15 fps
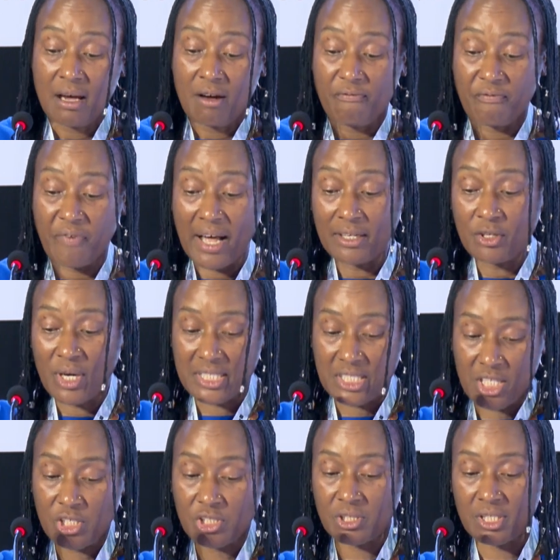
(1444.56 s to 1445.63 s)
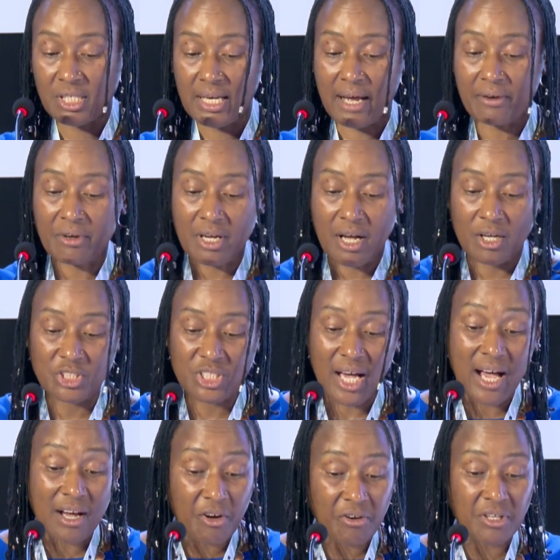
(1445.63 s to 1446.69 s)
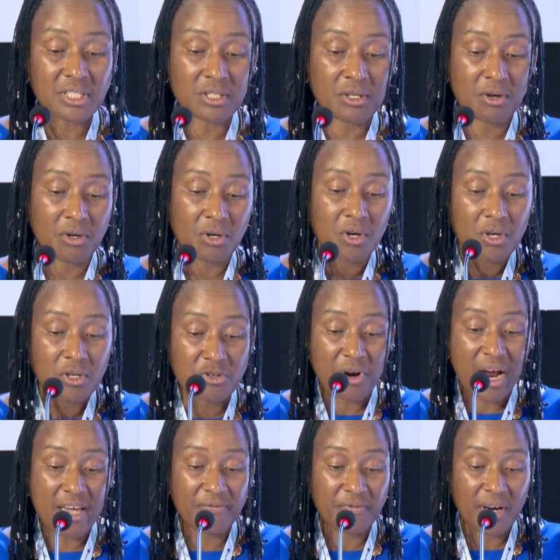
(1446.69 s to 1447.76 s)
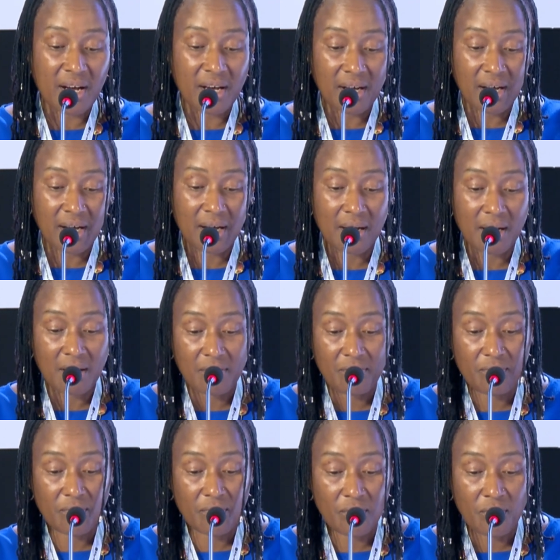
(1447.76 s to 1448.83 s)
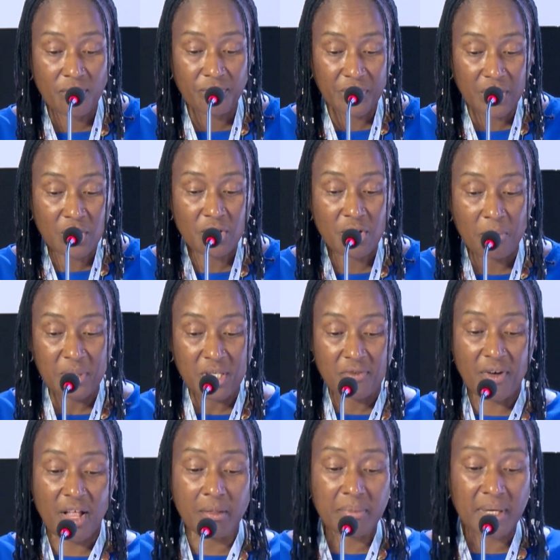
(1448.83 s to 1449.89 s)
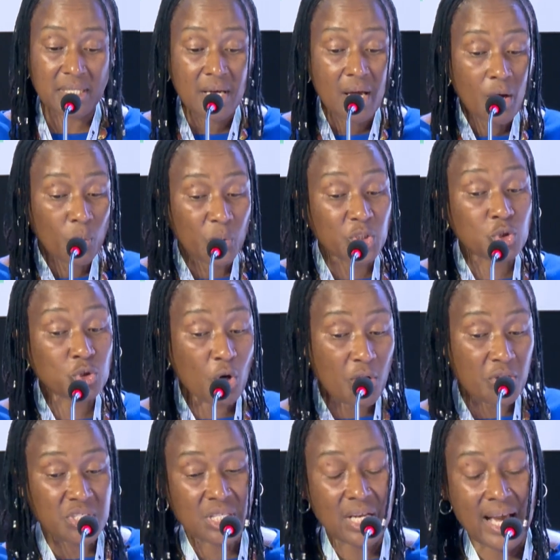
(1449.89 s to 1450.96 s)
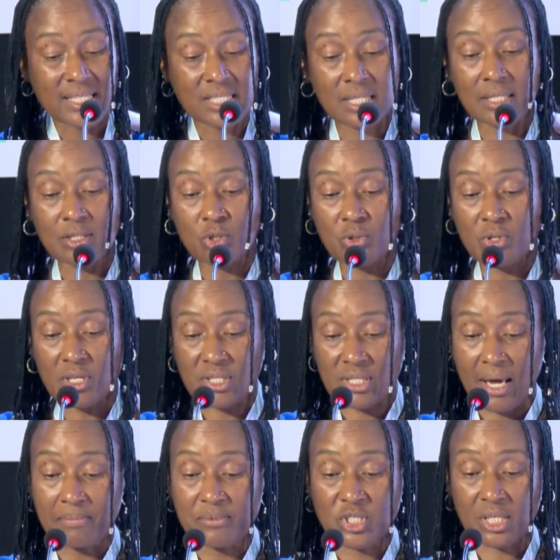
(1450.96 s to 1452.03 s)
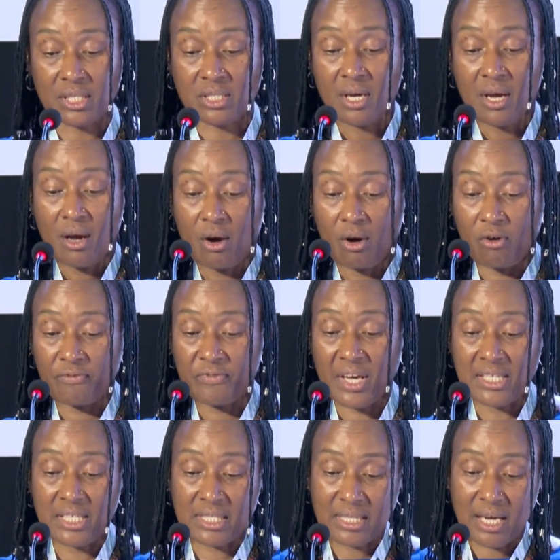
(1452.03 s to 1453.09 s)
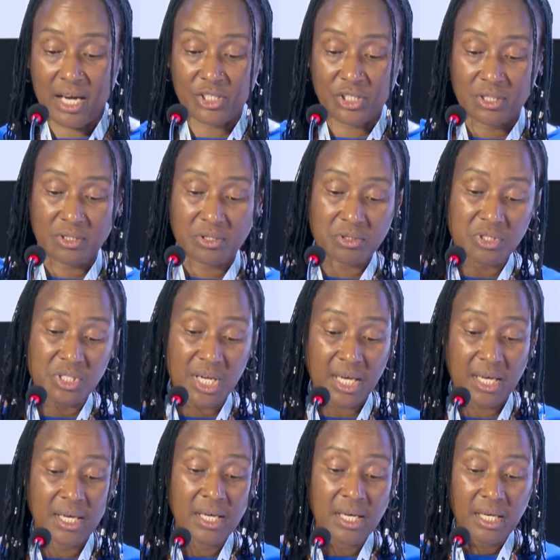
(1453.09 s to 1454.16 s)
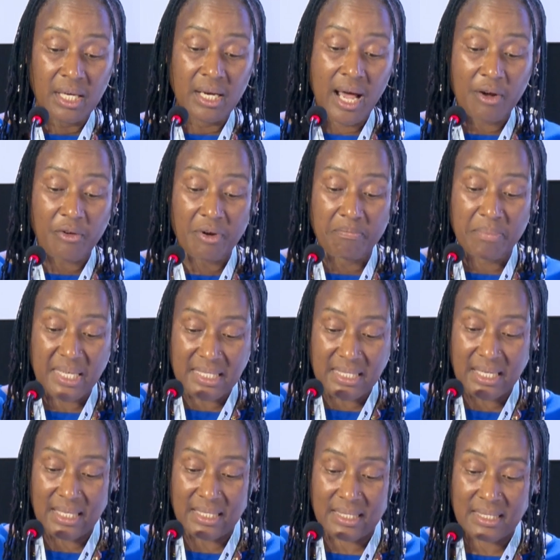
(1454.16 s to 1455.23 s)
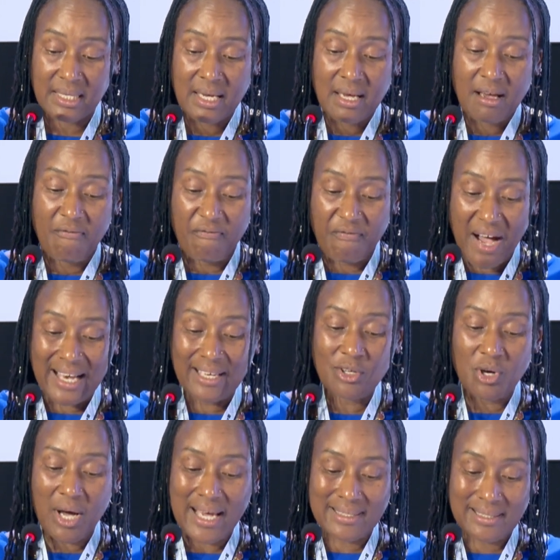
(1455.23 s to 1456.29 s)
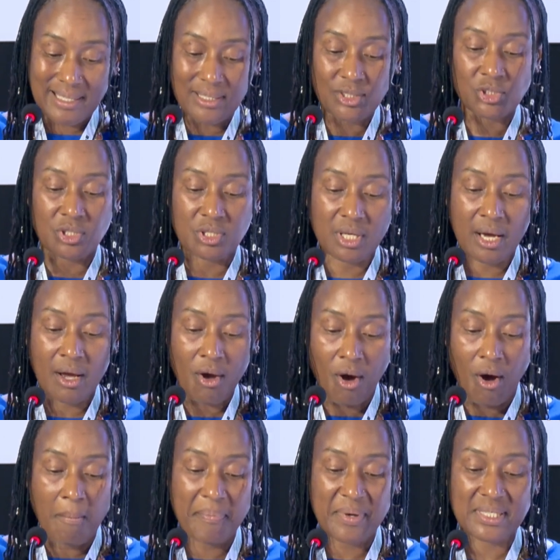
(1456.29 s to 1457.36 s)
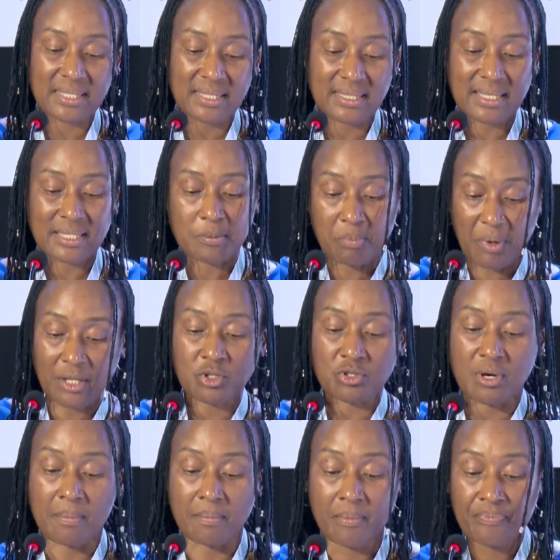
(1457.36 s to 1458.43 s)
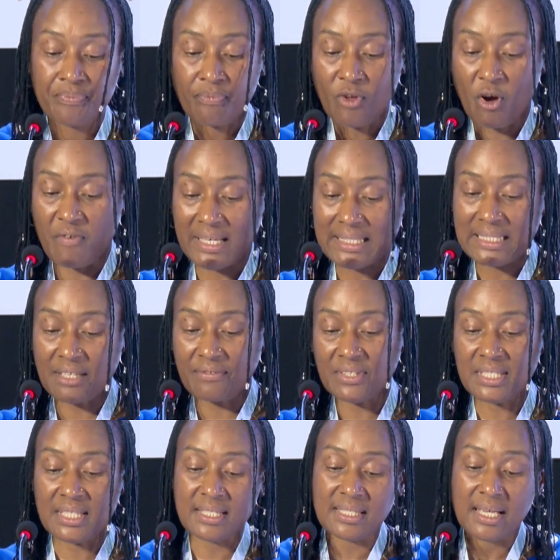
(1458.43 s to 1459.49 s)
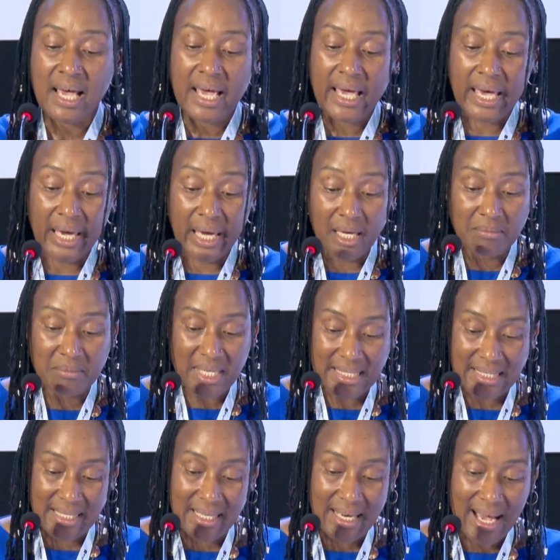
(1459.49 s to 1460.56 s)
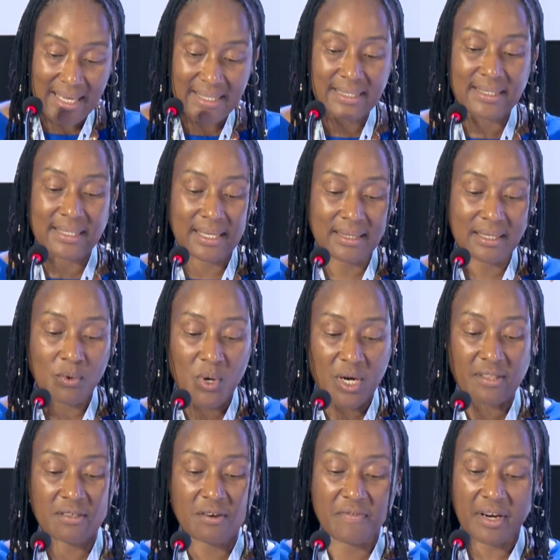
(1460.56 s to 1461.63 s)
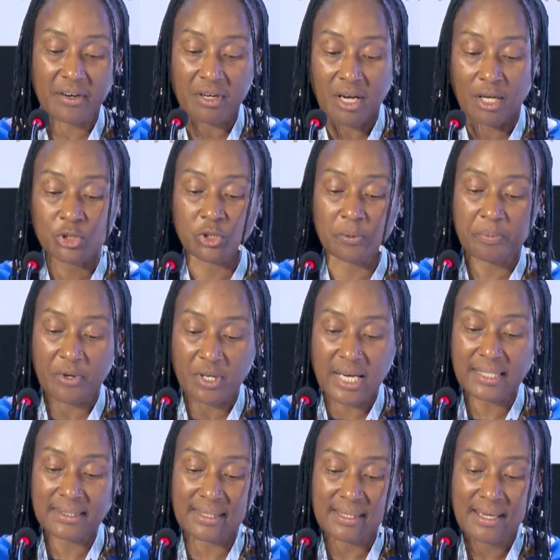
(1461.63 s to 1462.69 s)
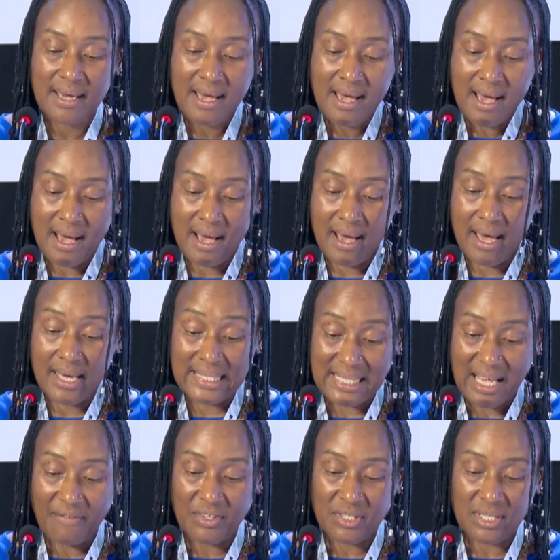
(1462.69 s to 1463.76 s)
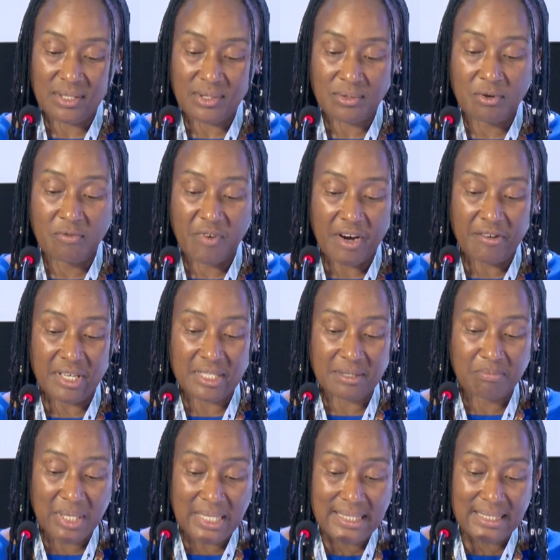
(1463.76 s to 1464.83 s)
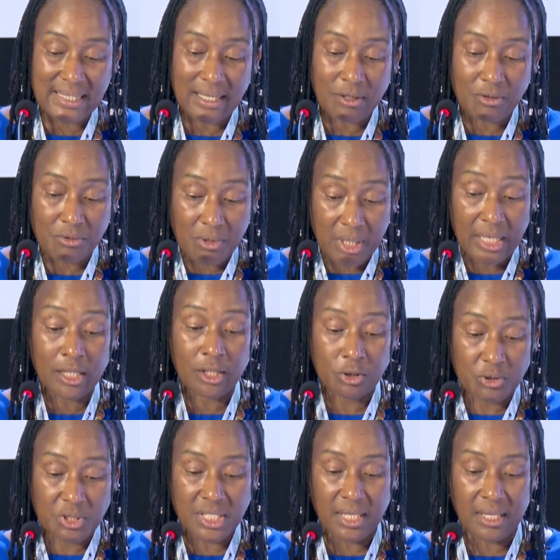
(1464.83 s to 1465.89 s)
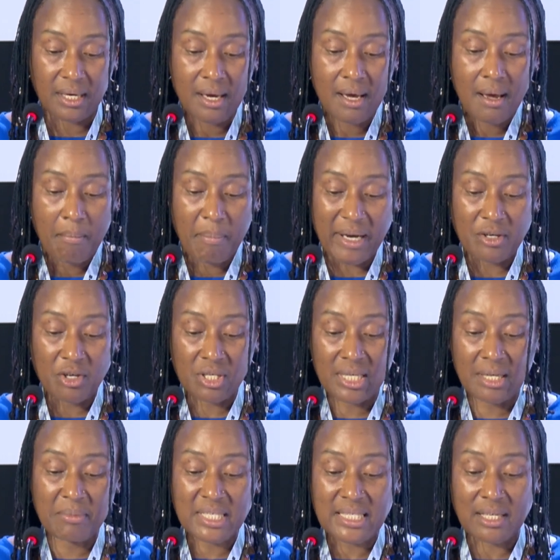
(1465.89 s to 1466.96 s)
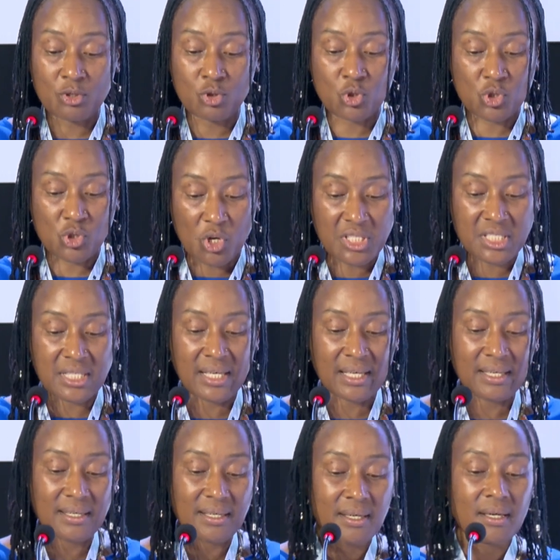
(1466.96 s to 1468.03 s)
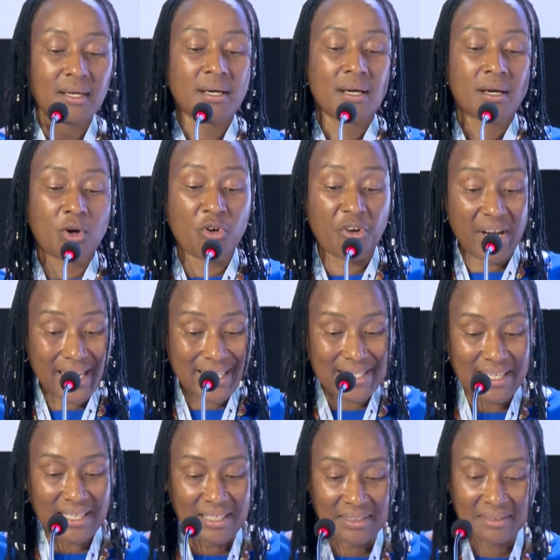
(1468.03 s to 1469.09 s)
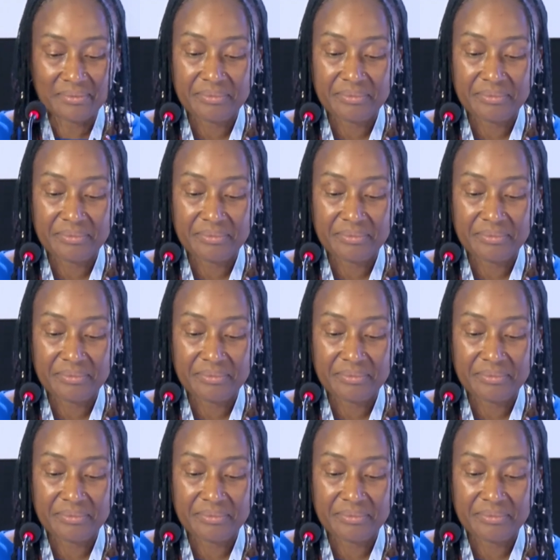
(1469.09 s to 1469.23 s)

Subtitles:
value addition in agriculture, a critical driver of economic development, which talks largely to the subject of the discussion today in agribusiness. Value addition encompasses a spectrum of activities aimed at enhancing the worth of agricultural products and services through various means, including, but not limited to, sorting, grading,